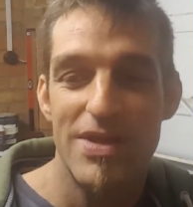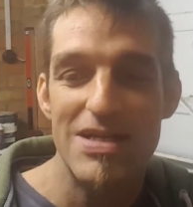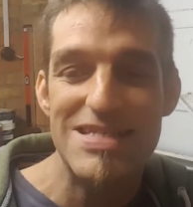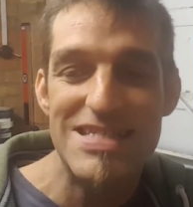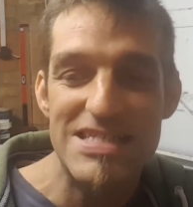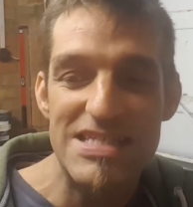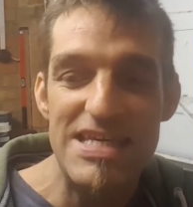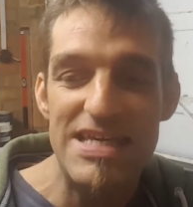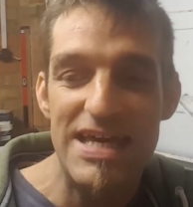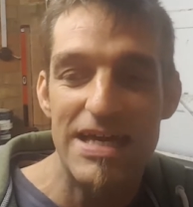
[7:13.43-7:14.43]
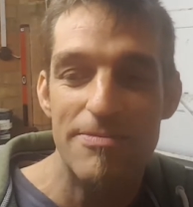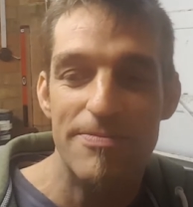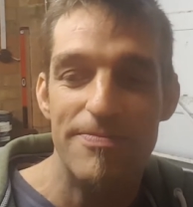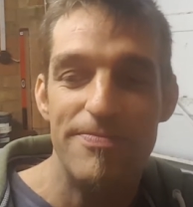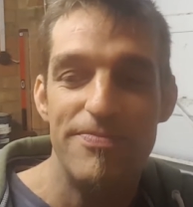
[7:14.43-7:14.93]
seek him,
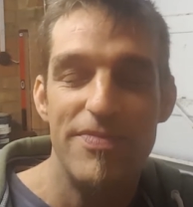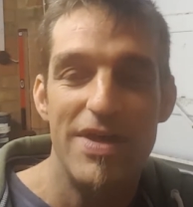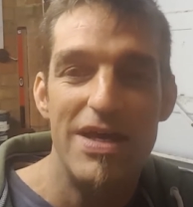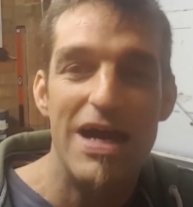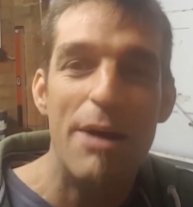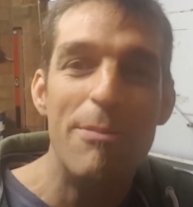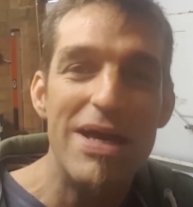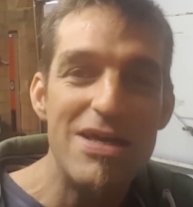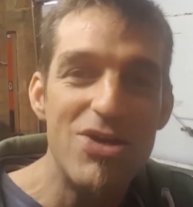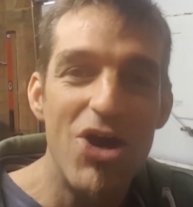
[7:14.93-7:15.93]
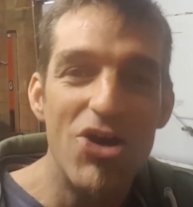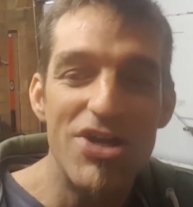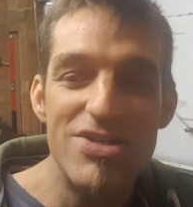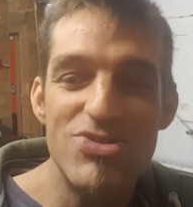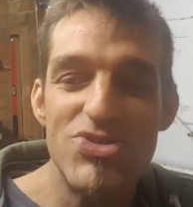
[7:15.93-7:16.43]
and may God
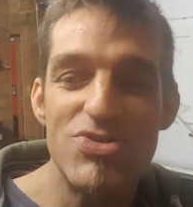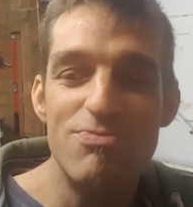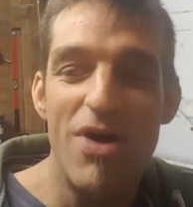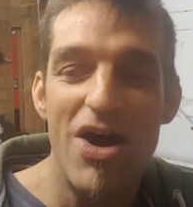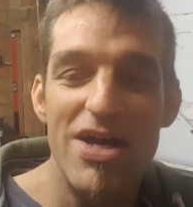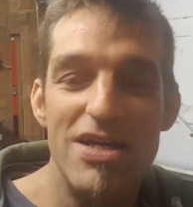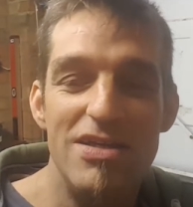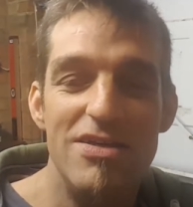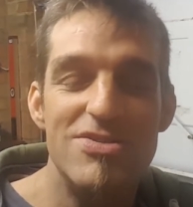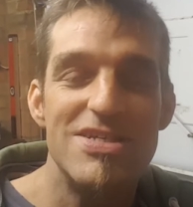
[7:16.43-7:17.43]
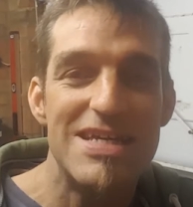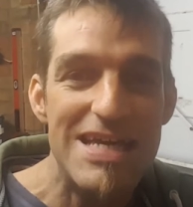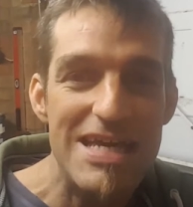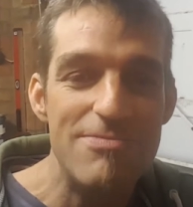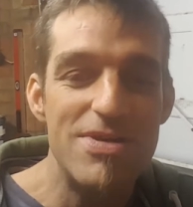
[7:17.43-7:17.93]
inspire you to
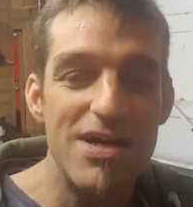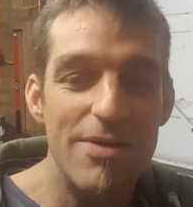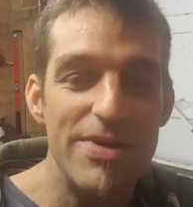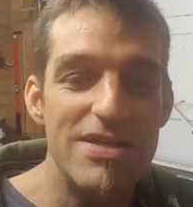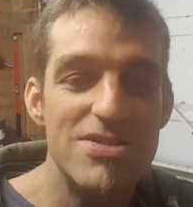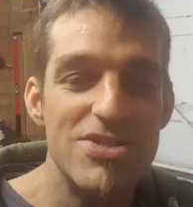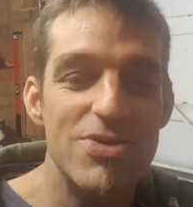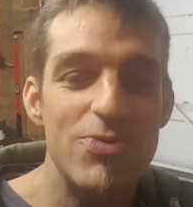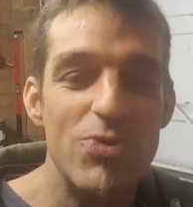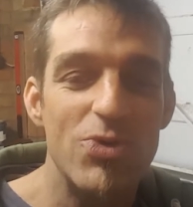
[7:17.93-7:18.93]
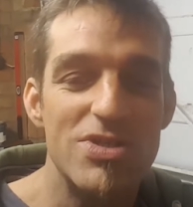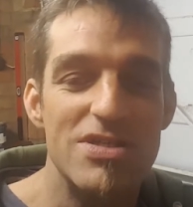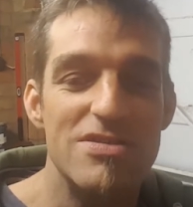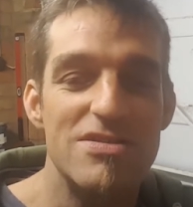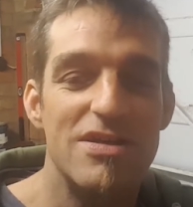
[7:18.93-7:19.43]
keep coming to the
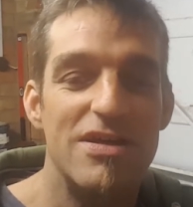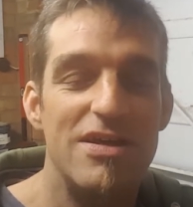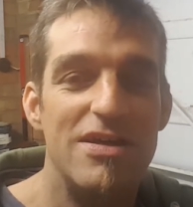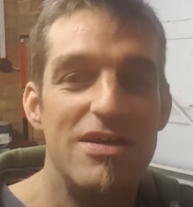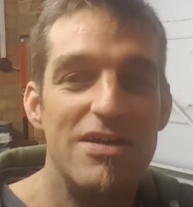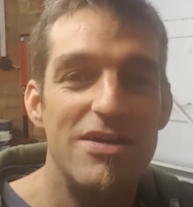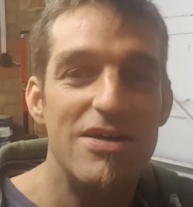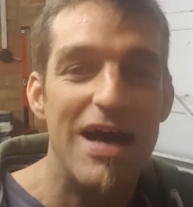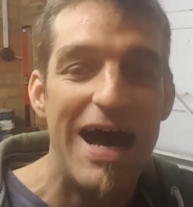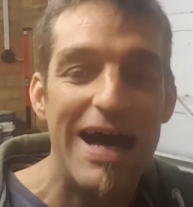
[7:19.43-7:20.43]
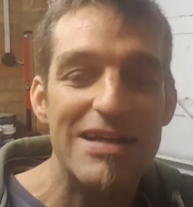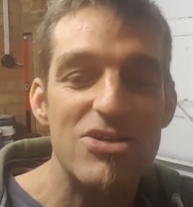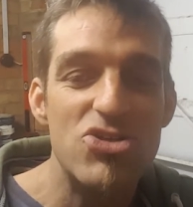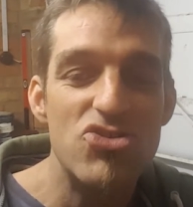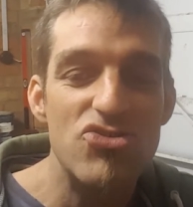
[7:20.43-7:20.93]
waters and
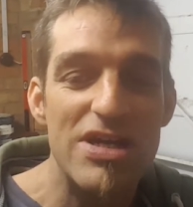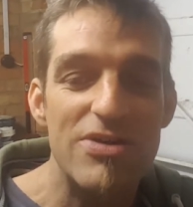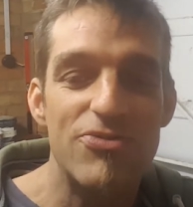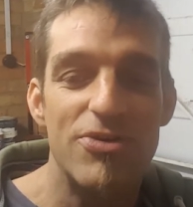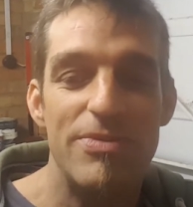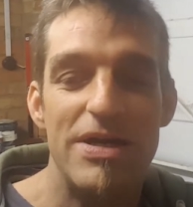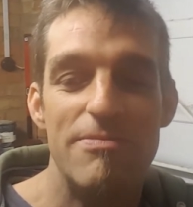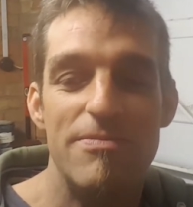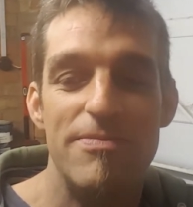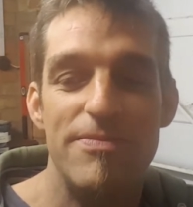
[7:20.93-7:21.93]
drink from him,